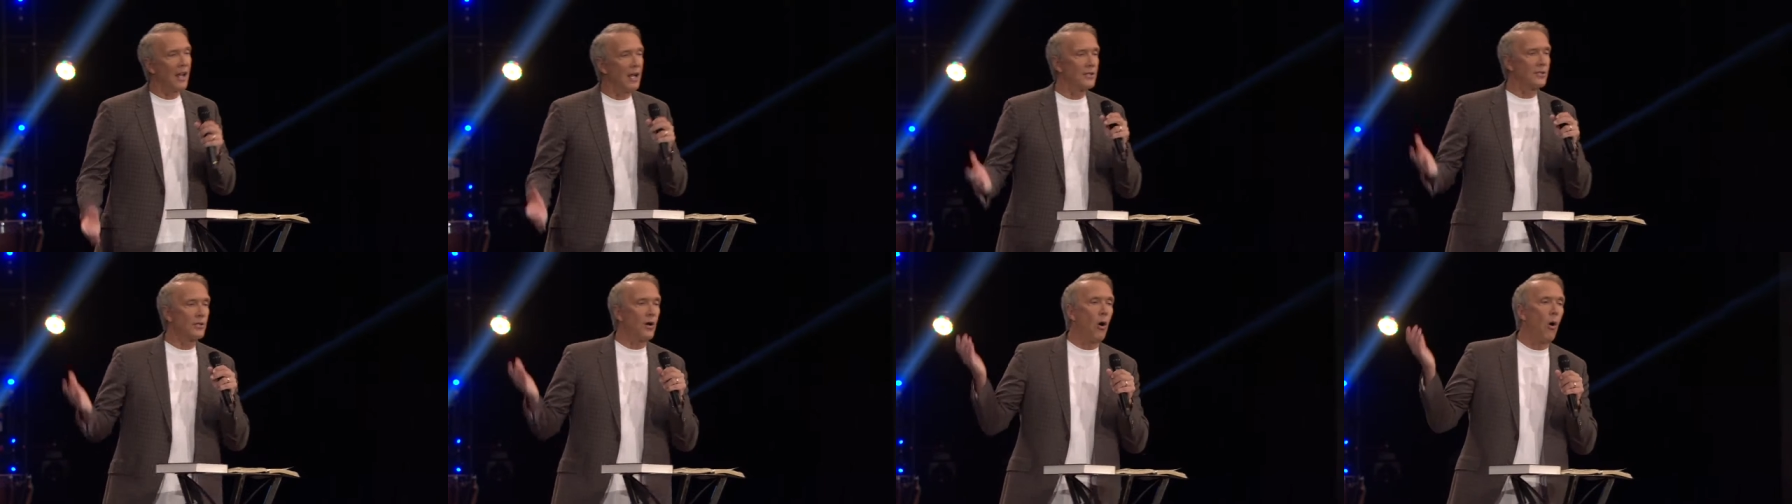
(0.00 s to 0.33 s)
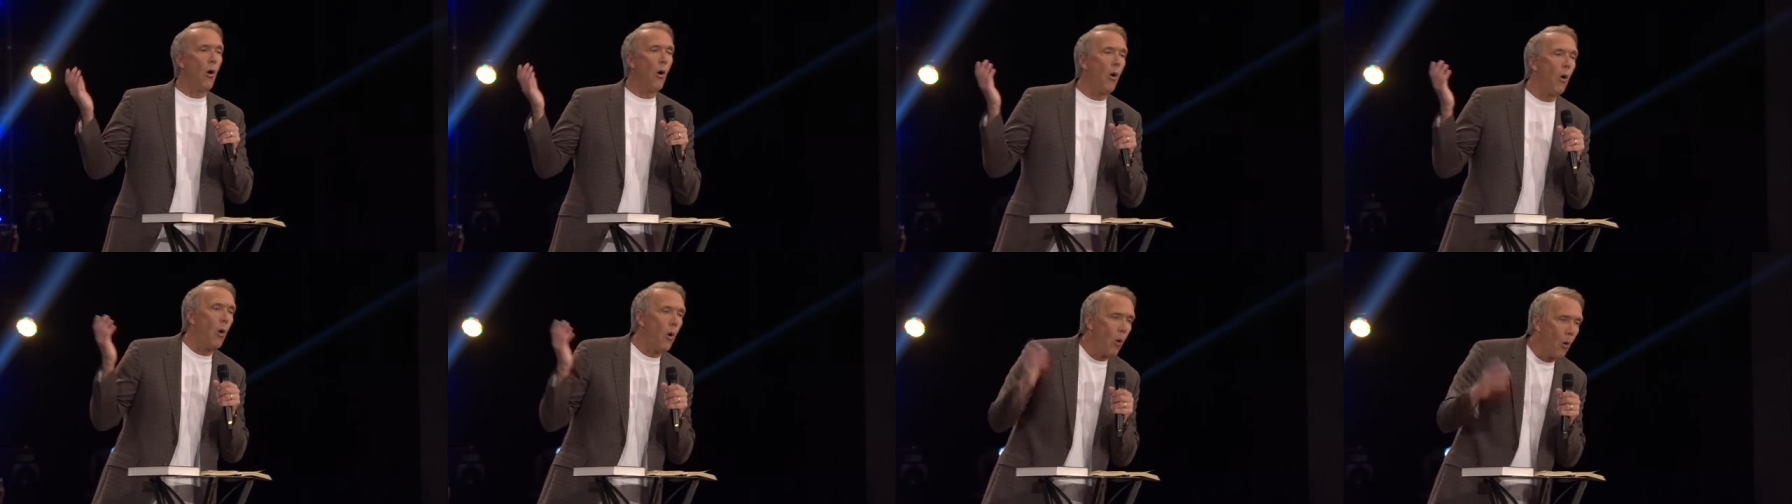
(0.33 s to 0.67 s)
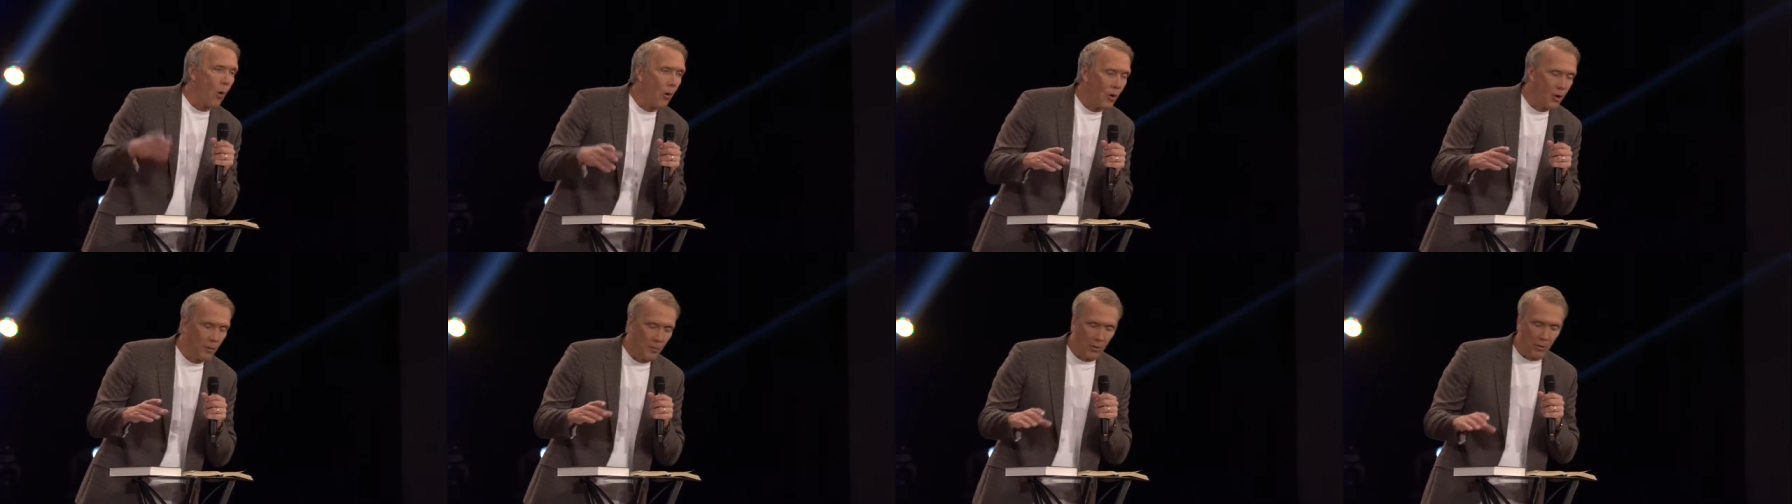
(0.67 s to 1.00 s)
has
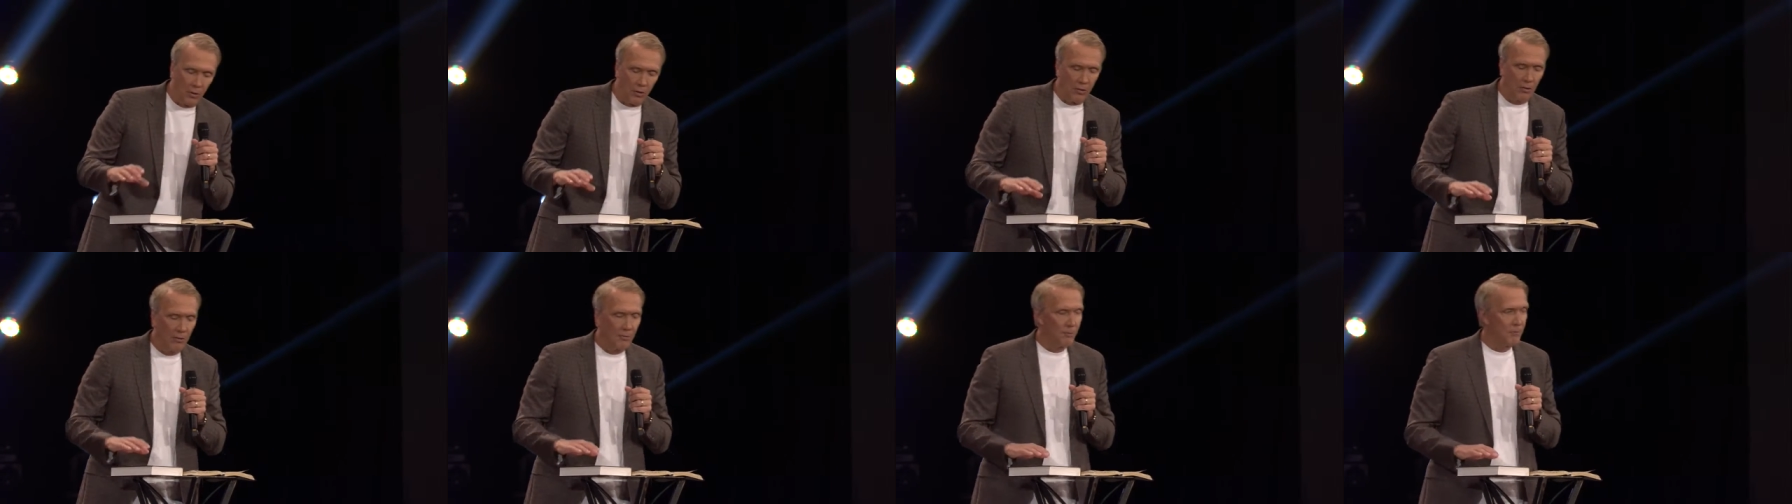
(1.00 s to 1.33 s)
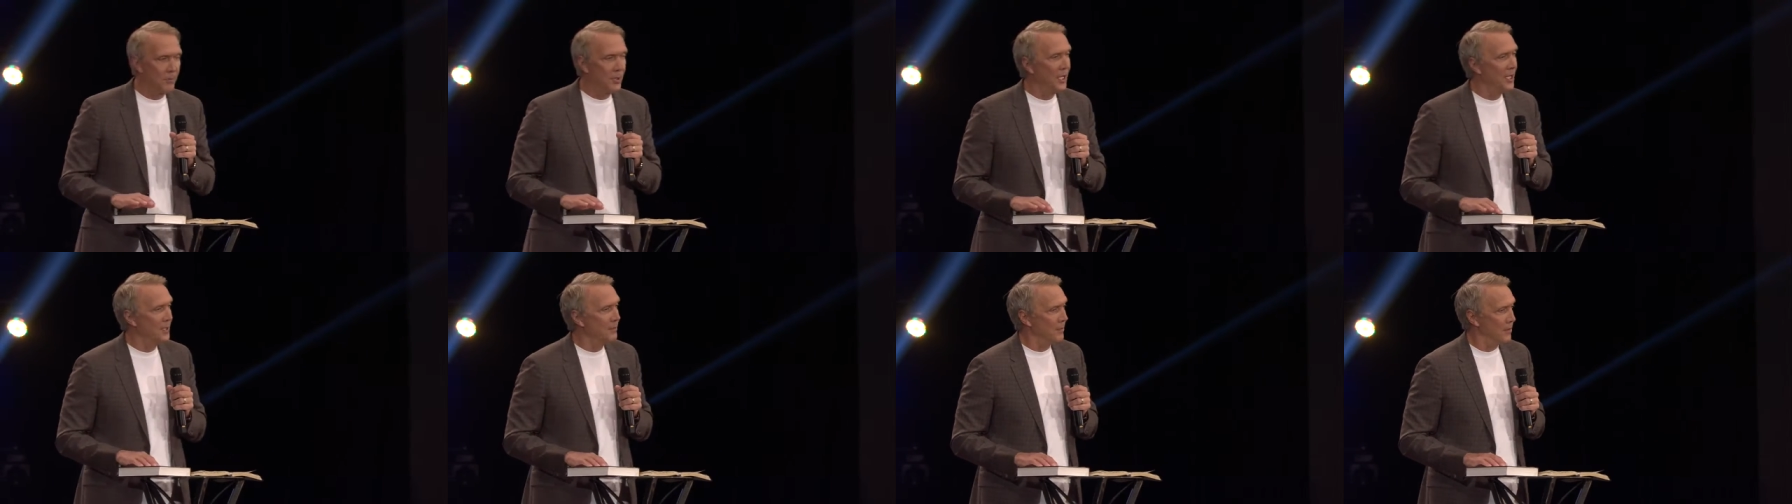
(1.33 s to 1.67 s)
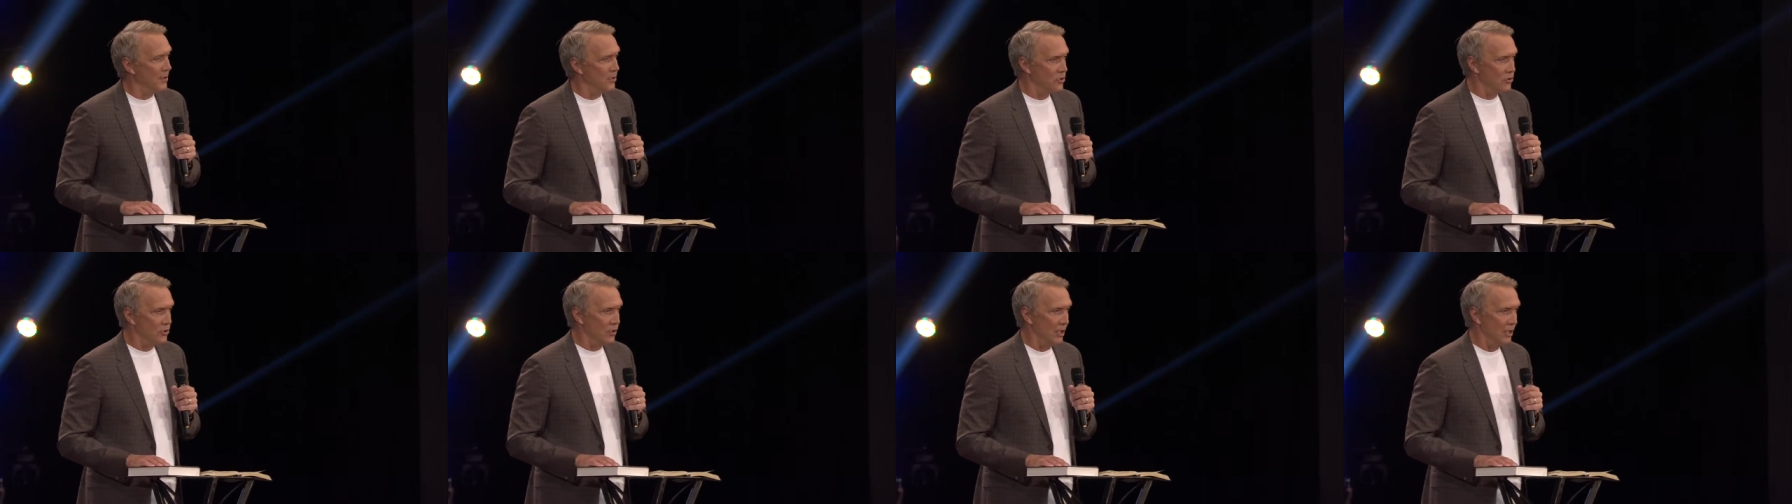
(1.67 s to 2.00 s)
horrible
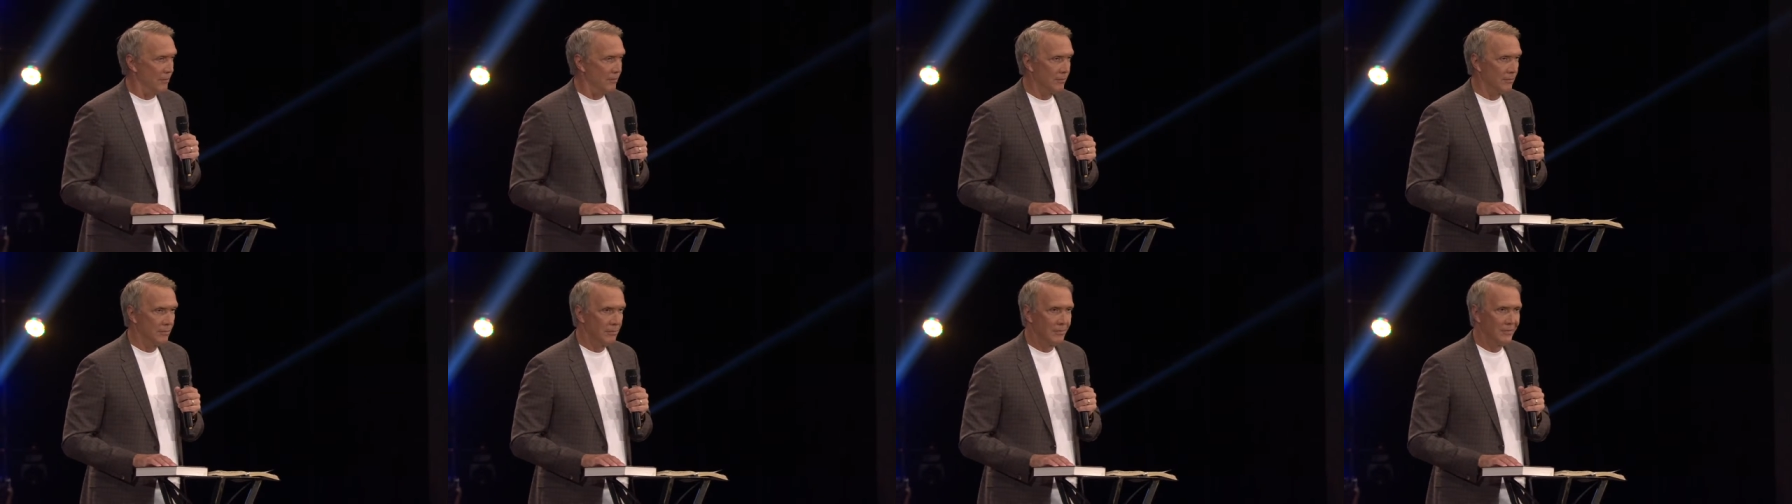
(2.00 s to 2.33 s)
penmanship.